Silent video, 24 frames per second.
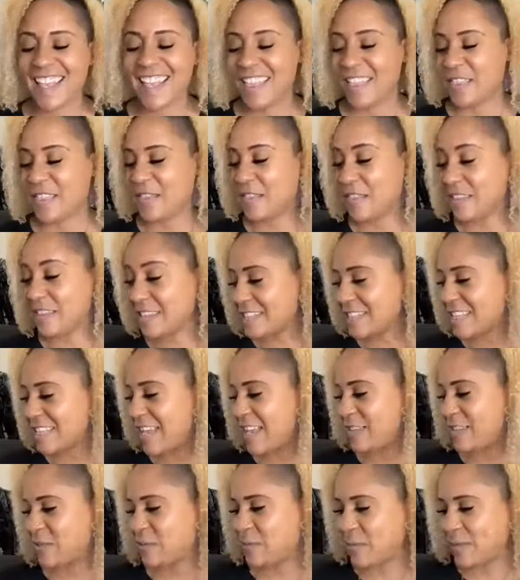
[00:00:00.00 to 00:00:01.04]
This
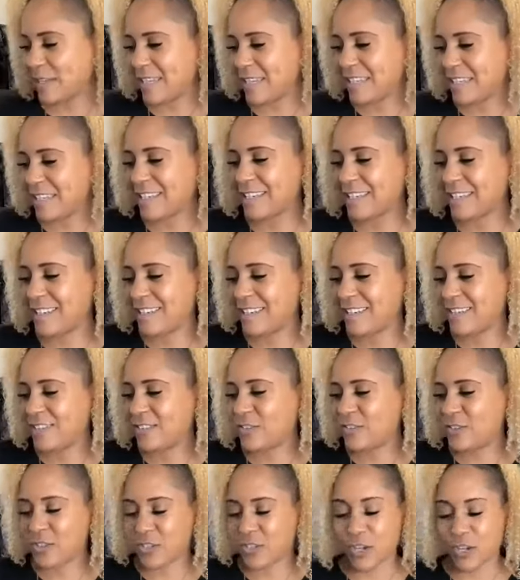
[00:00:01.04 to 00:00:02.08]
has been
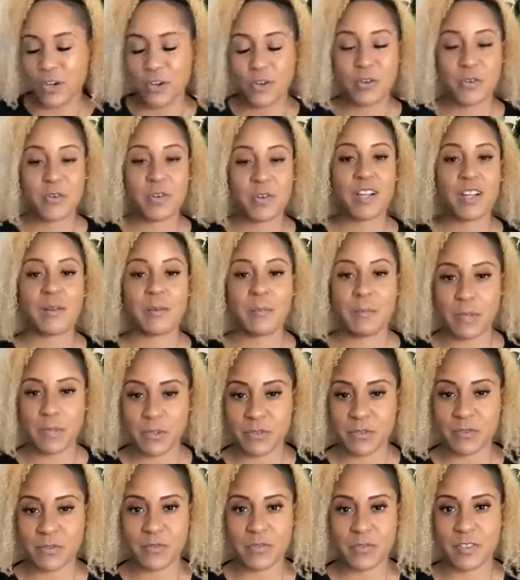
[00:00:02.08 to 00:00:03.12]
so
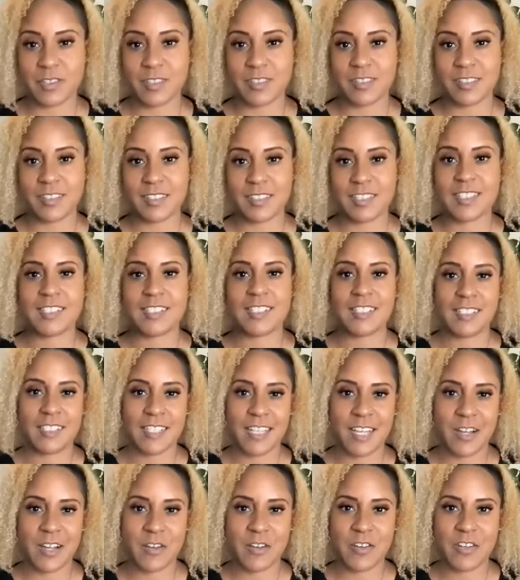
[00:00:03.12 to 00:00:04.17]
beautiful to sit
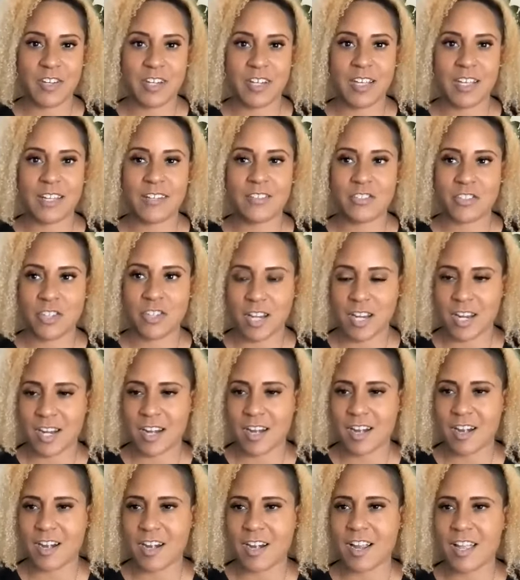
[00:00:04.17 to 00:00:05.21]
down and
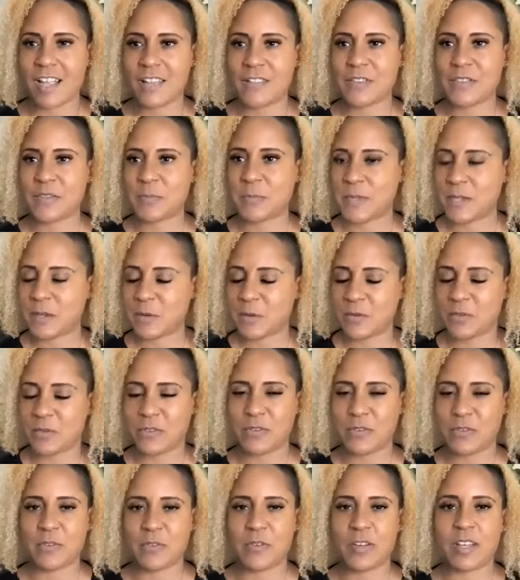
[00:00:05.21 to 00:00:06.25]
share and speak with
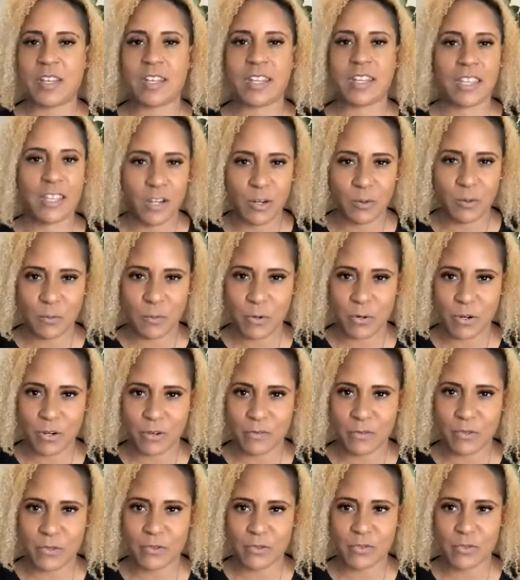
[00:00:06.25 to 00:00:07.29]
you and hear more of
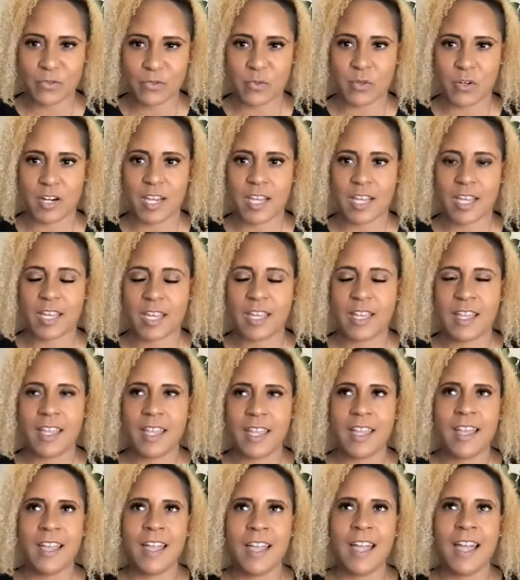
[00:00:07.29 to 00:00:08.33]
your story.
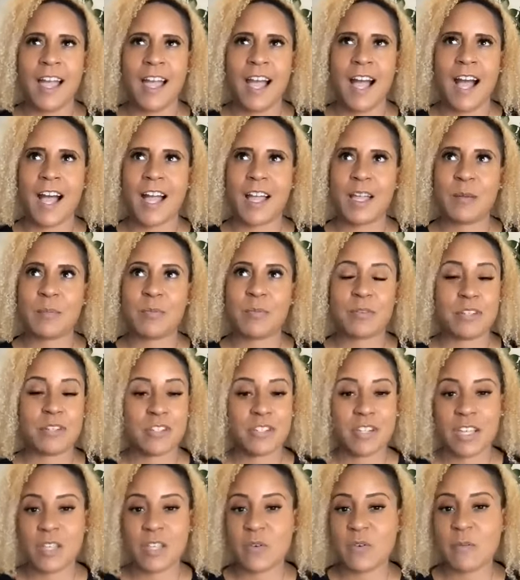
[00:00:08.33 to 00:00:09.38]
I
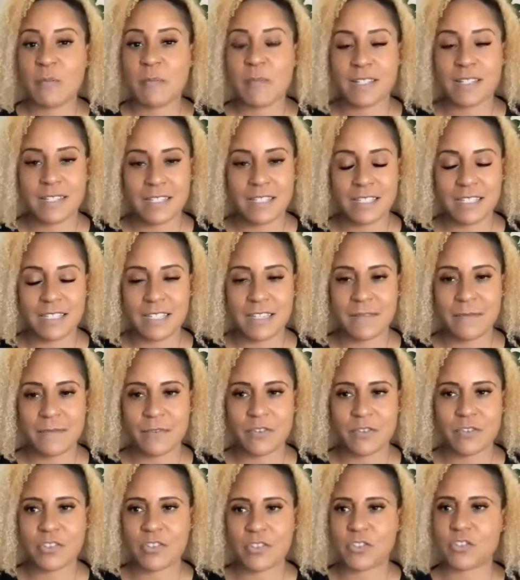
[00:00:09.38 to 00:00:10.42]
appreciate you immensely for
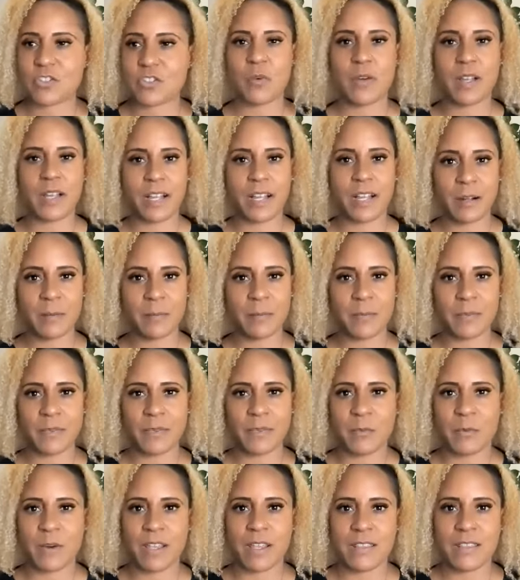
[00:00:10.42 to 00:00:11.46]
just showing up the
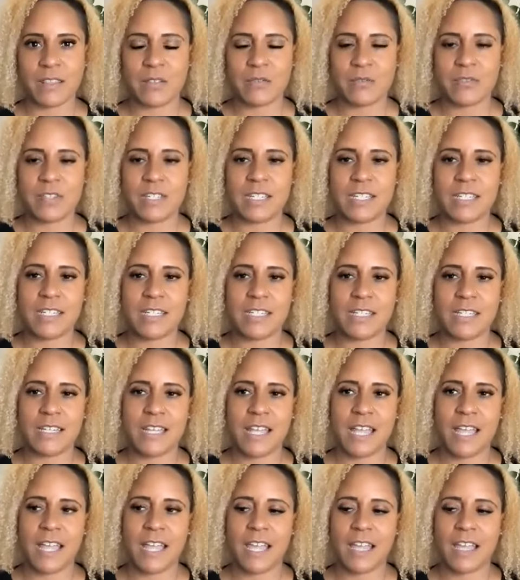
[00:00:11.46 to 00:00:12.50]
way that you did.
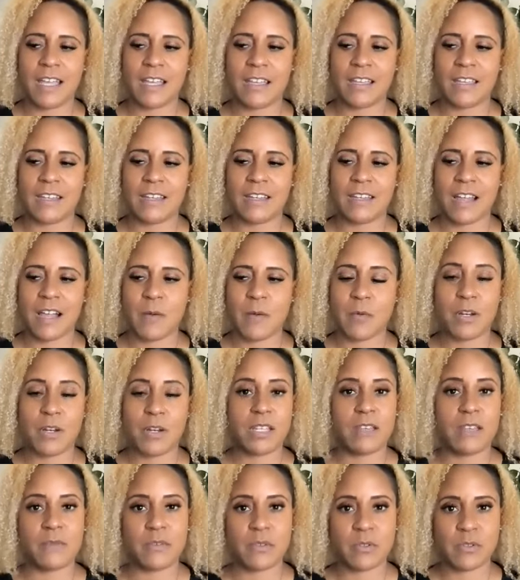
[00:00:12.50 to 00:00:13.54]
And I want to
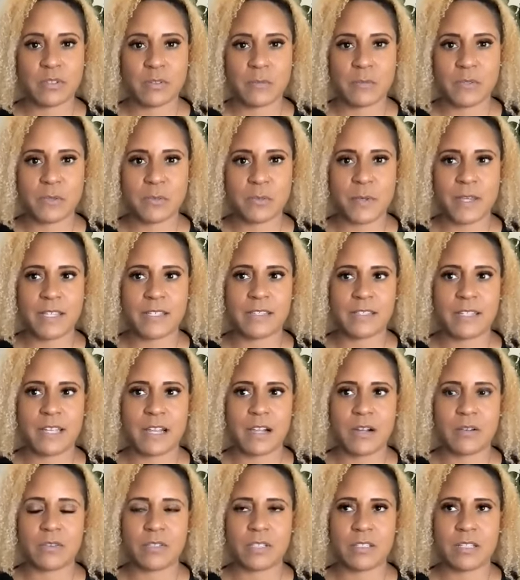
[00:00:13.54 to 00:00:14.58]
give you some space
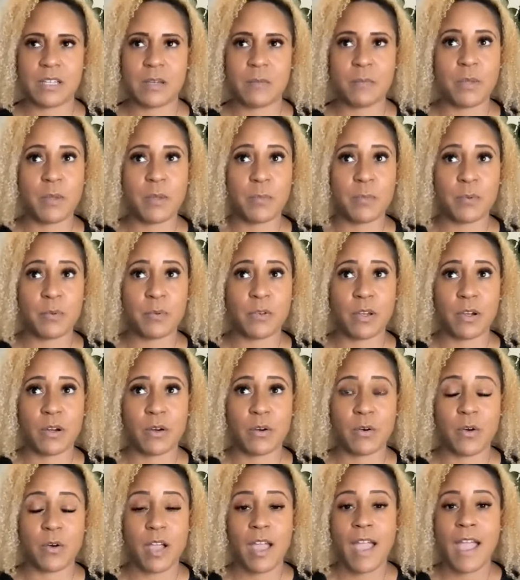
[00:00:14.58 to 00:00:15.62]
now to let people
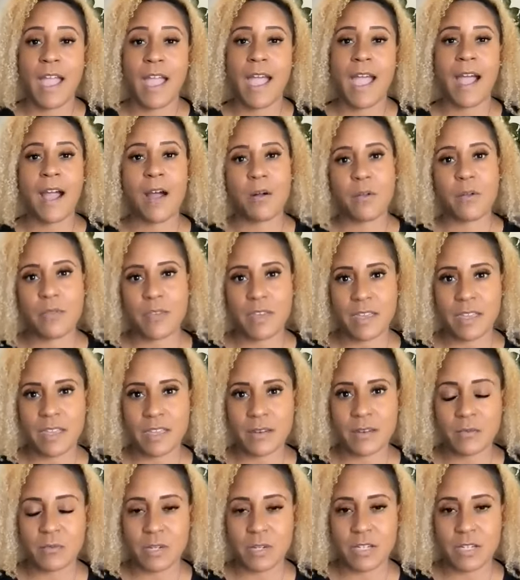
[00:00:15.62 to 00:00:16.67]
know how they can
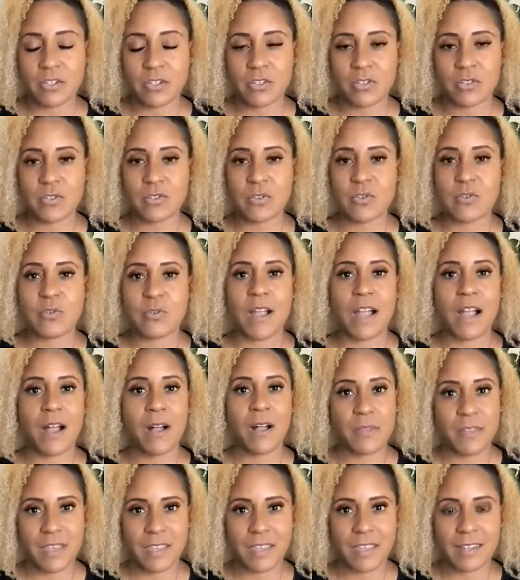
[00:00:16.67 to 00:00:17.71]
reach you, how
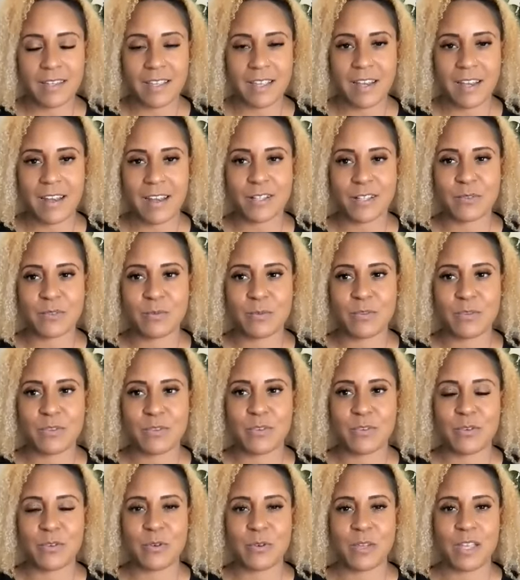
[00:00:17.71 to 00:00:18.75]
they can connect with
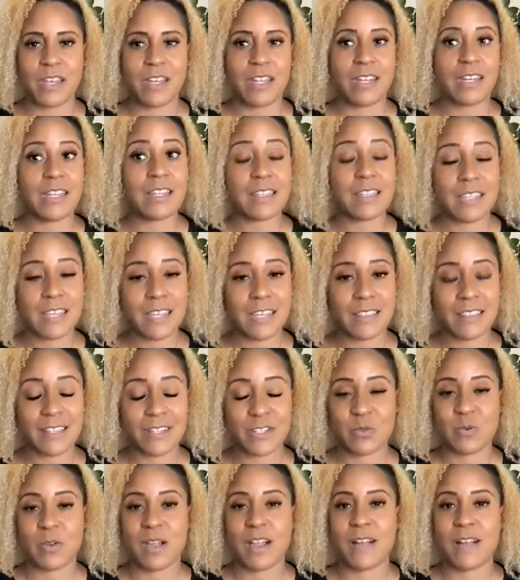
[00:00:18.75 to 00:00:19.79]
you, and anything that
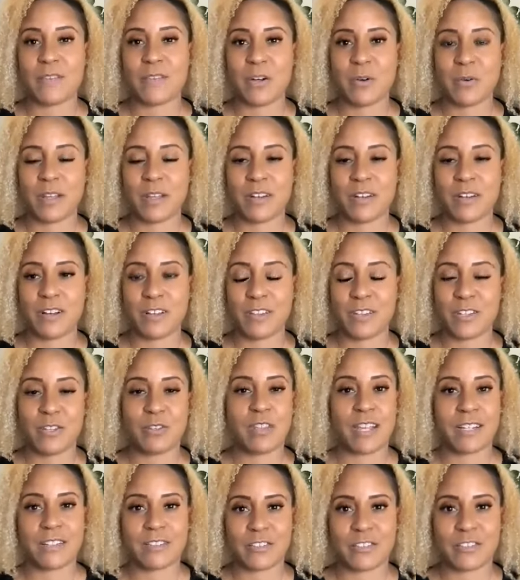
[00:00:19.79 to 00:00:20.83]
you have going on that you'd
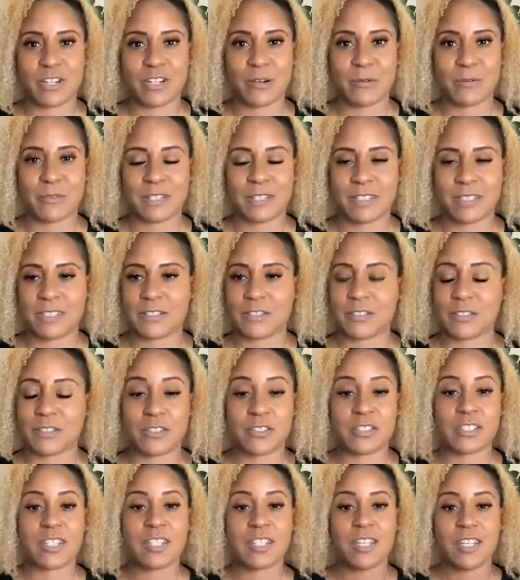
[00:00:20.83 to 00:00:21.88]
like to share with the
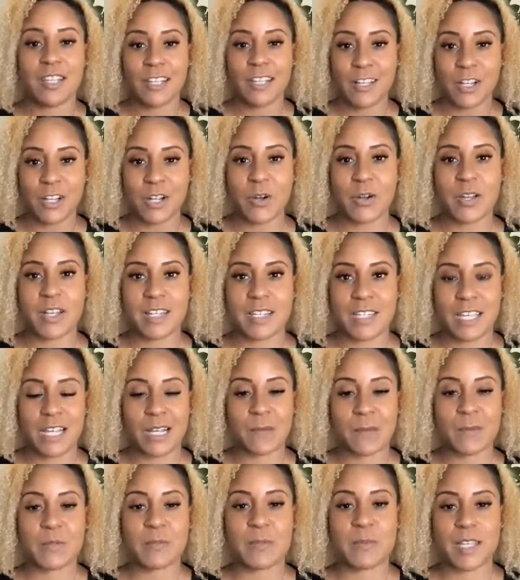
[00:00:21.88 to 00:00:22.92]
listeners. Go ahead and take
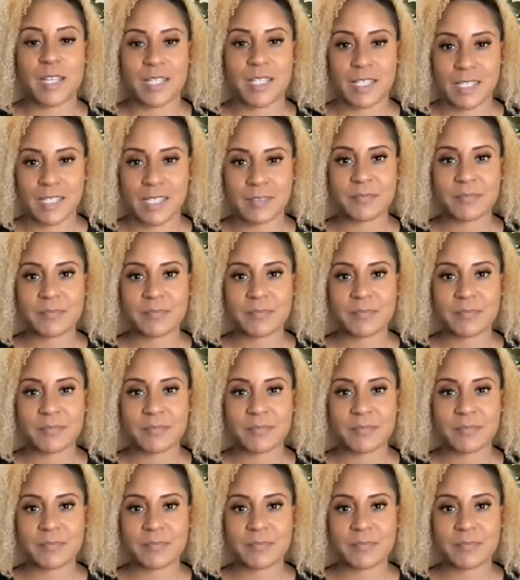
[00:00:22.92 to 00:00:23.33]
up space.